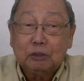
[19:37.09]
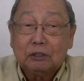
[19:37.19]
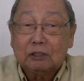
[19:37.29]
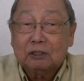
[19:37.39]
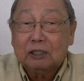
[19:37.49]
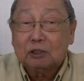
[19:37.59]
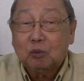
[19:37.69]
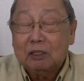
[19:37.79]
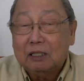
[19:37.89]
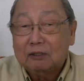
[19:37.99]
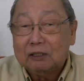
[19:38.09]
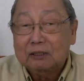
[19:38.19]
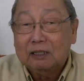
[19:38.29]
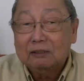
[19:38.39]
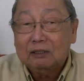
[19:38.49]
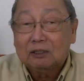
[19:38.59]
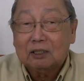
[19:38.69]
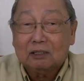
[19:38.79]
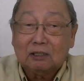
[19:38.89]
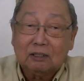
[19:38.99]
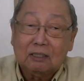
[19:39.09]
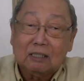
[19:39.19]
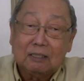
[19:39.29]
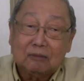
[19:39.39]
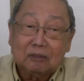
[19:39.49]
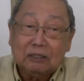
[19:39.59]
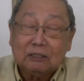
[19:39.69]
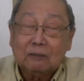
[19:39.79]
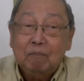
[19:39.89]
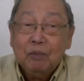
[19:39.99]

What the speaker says: which assess 196 countries,